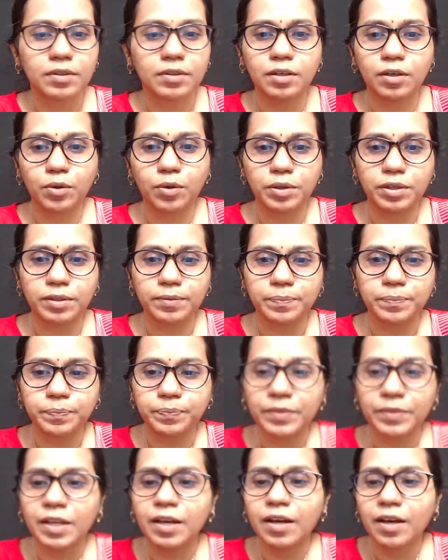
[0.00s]
Okay.
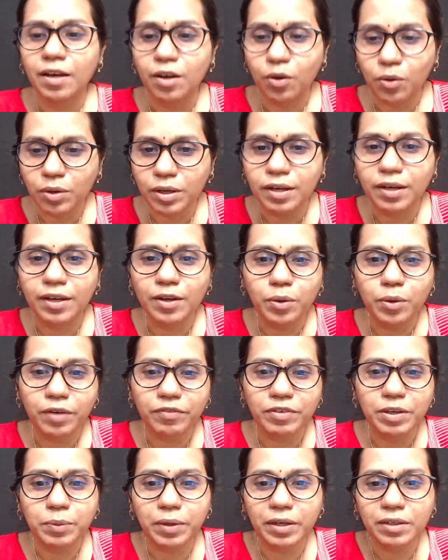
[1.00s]
Okay, hello
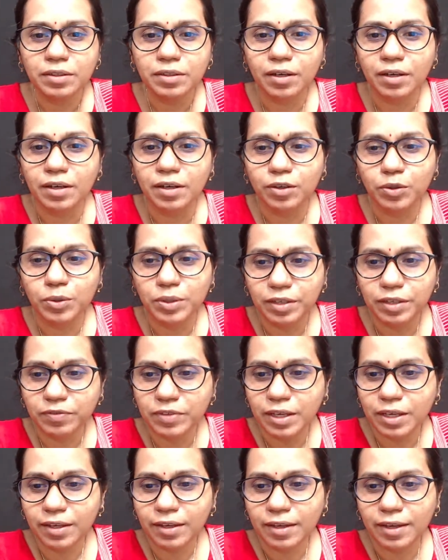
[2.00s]
everyone, good
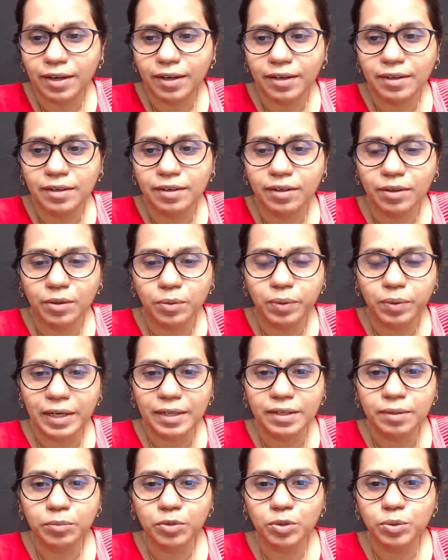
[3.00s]
evening and
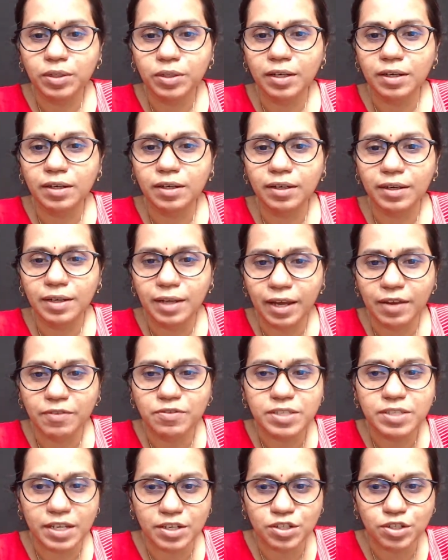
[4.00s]
welcome to the live
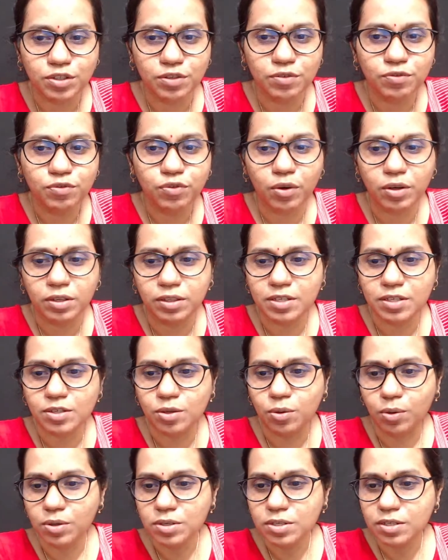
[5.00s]
session for this
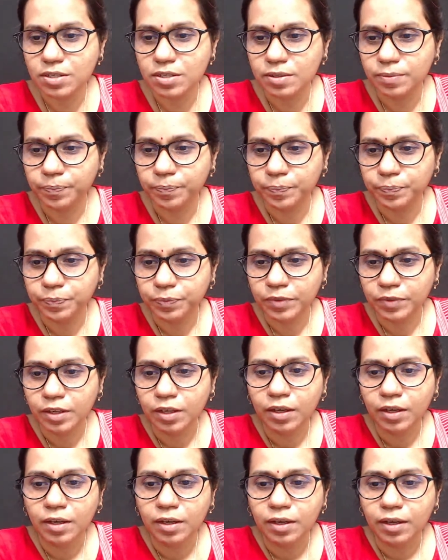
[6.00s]
course.
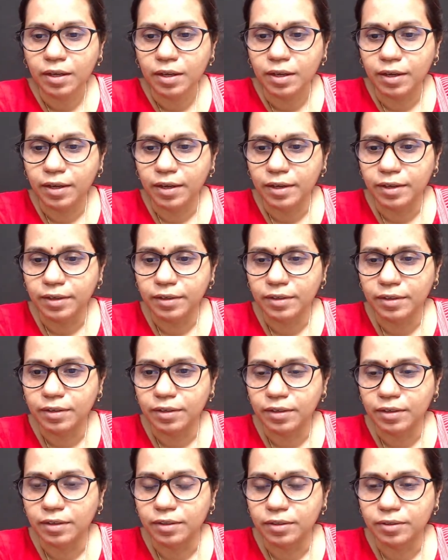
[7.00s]
And
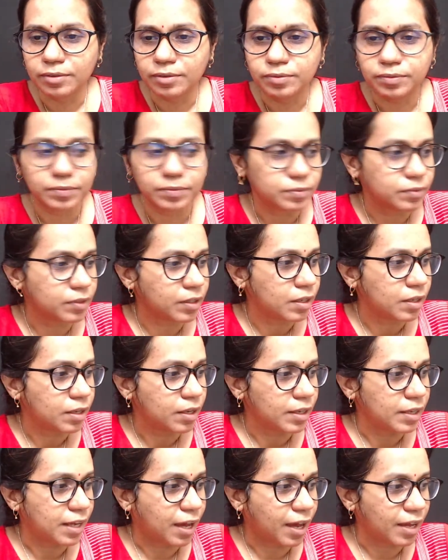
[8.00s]

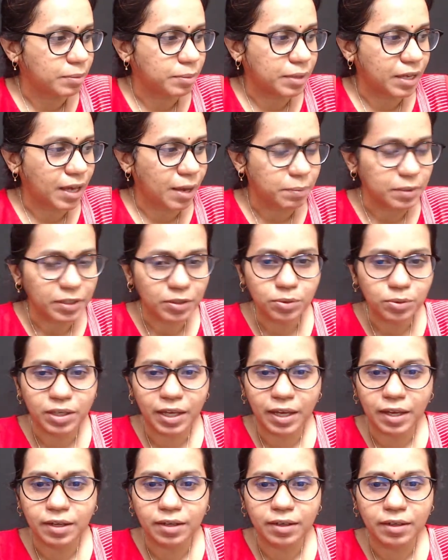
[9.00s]
yeah, I'll be happy to
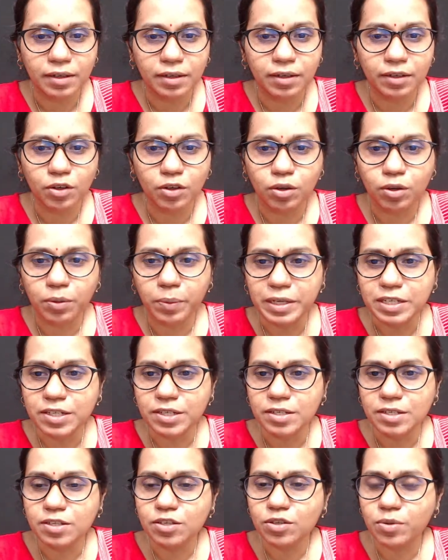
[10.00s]
take your
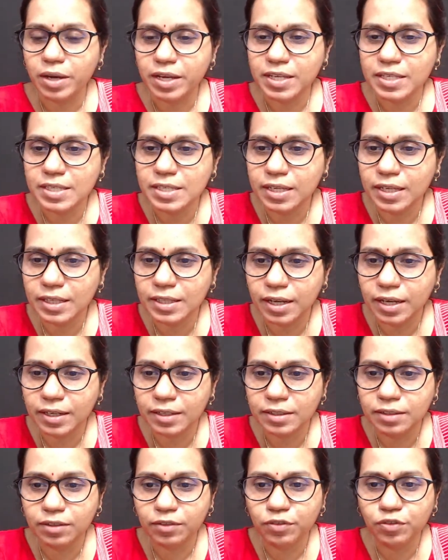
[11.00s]
questions. So I see
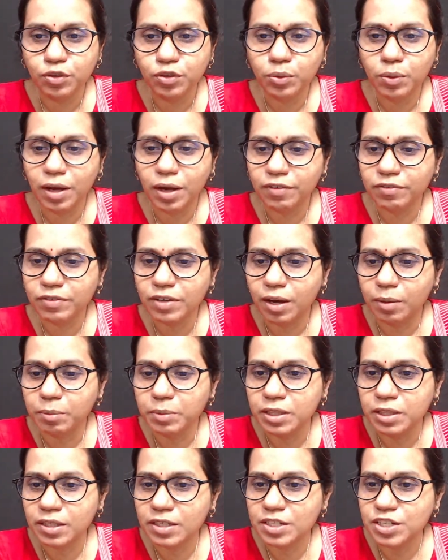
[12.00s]
that a few have come
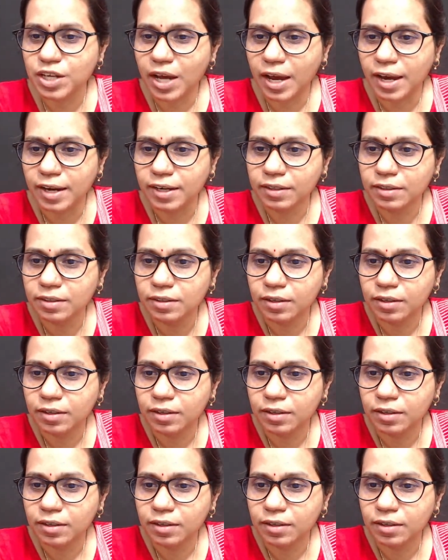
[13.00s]
in the chat.